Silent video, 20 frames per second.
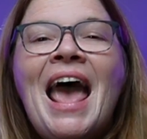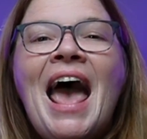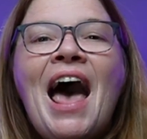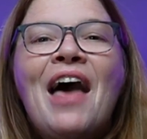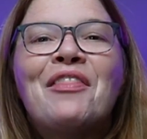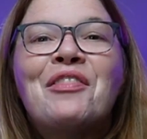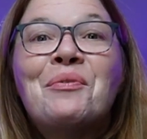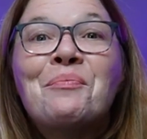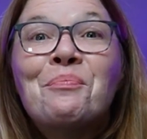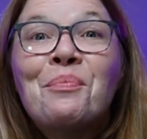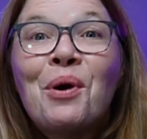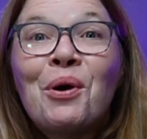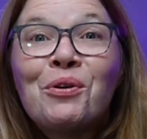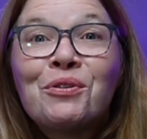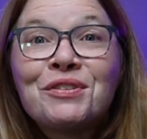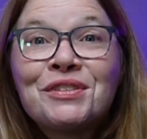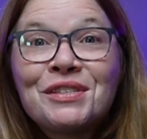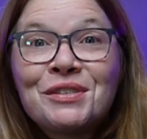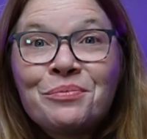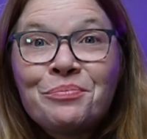And the
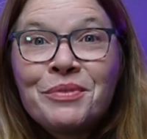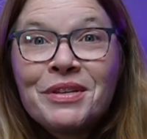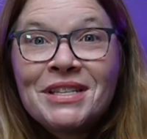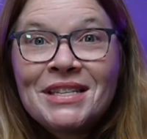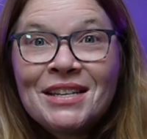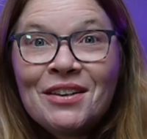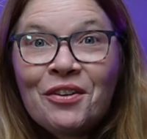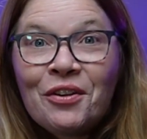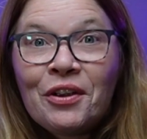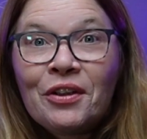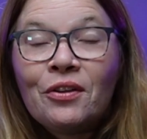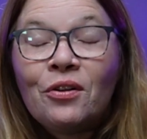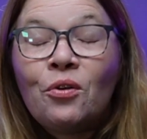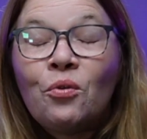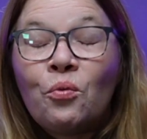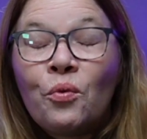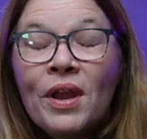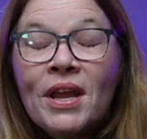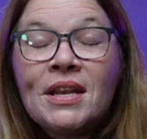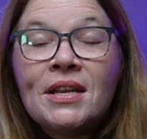most
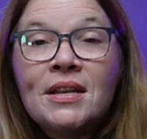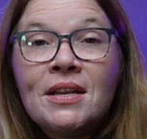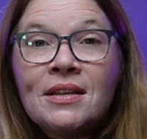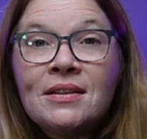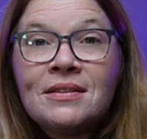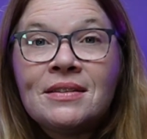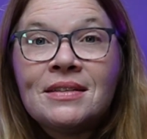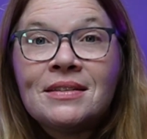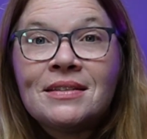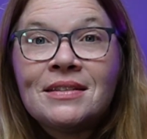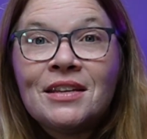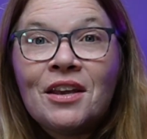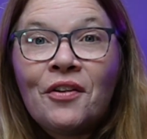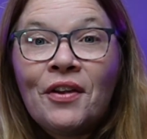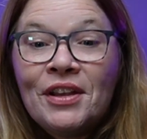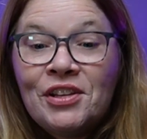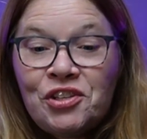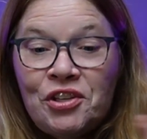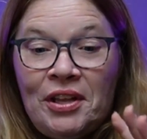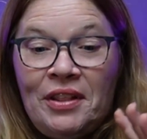material written in
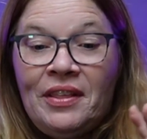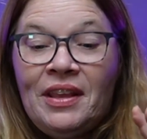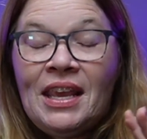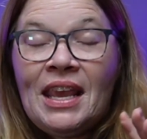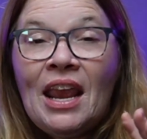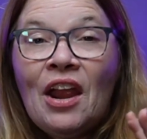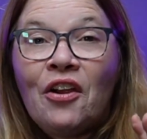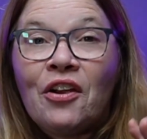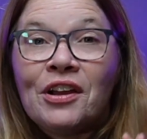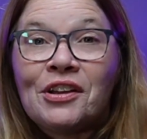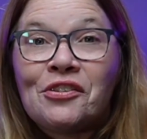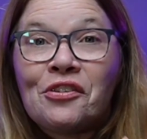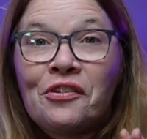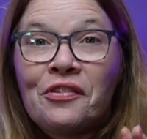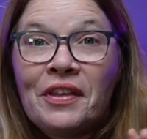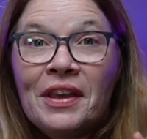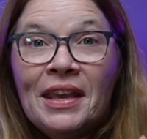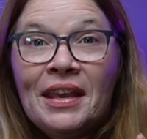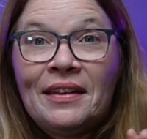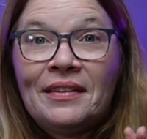DTRH, like the character
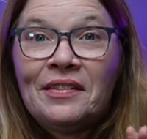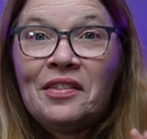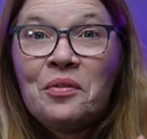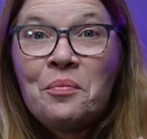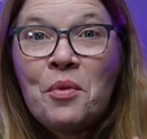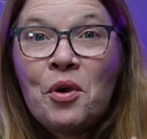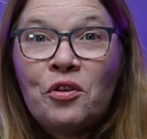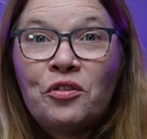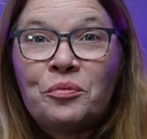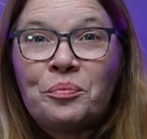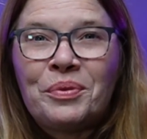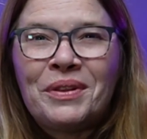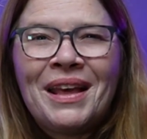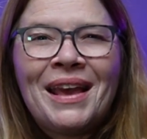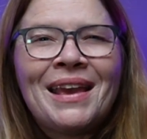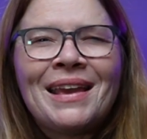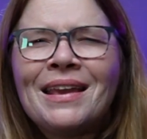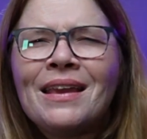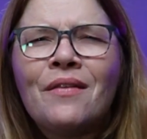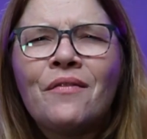that gets the most
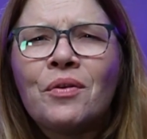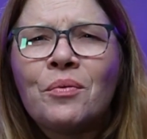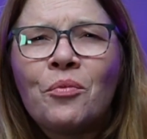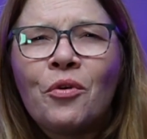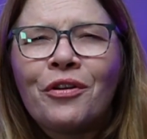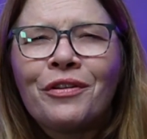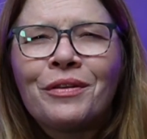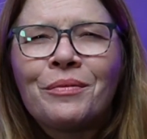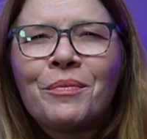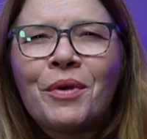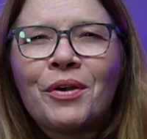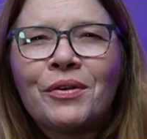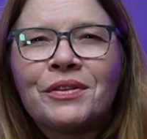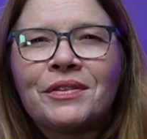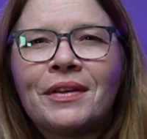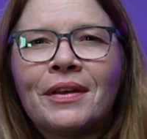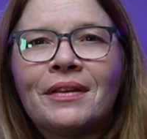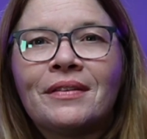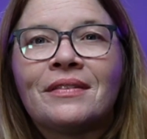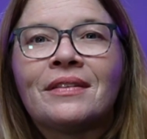play, even more than
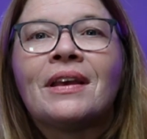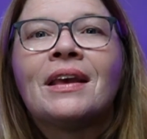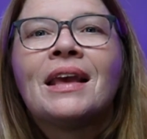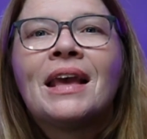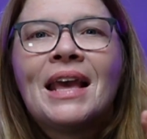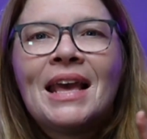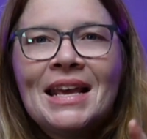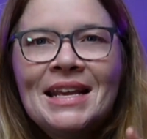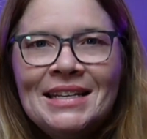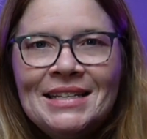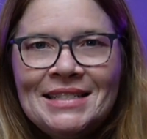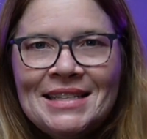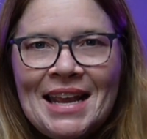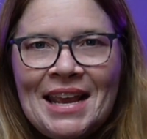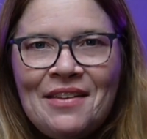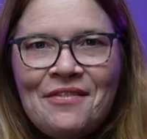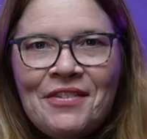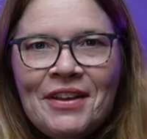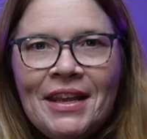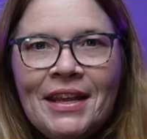Moses,
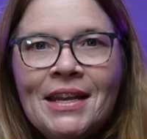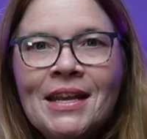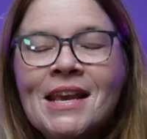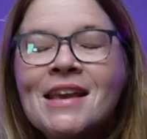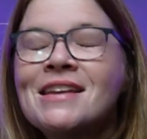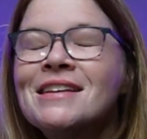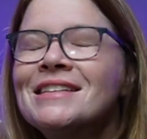David.